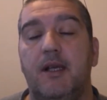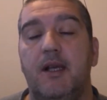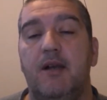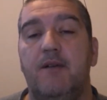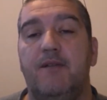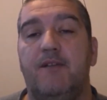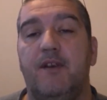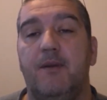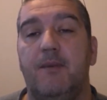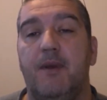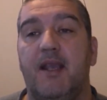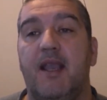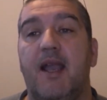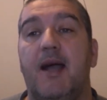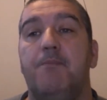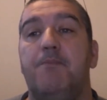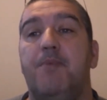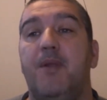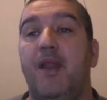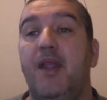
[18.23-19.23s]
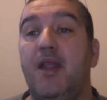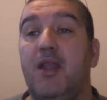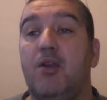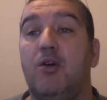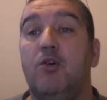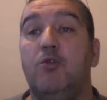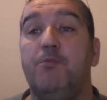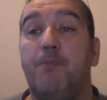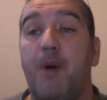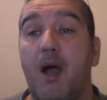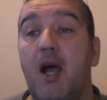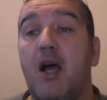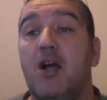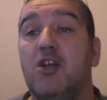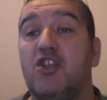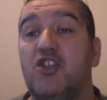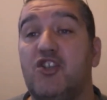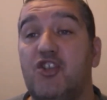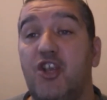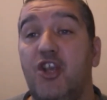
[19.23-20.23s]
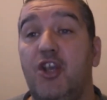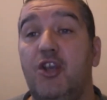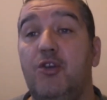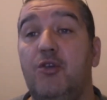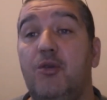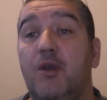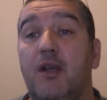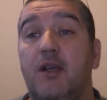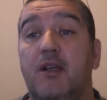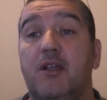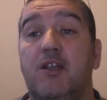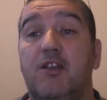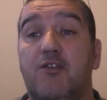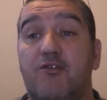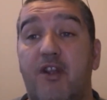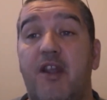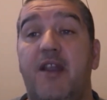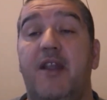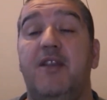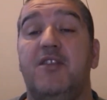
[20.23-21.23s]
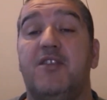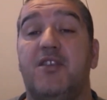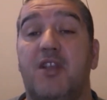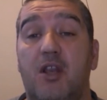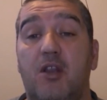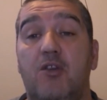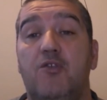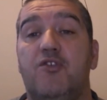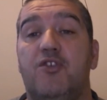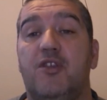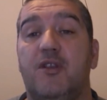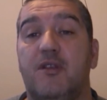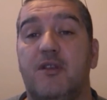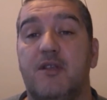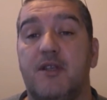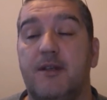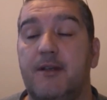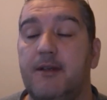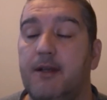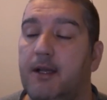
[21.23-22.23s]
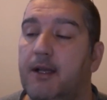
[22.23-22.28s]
from a company called Past Due Credit Solutions.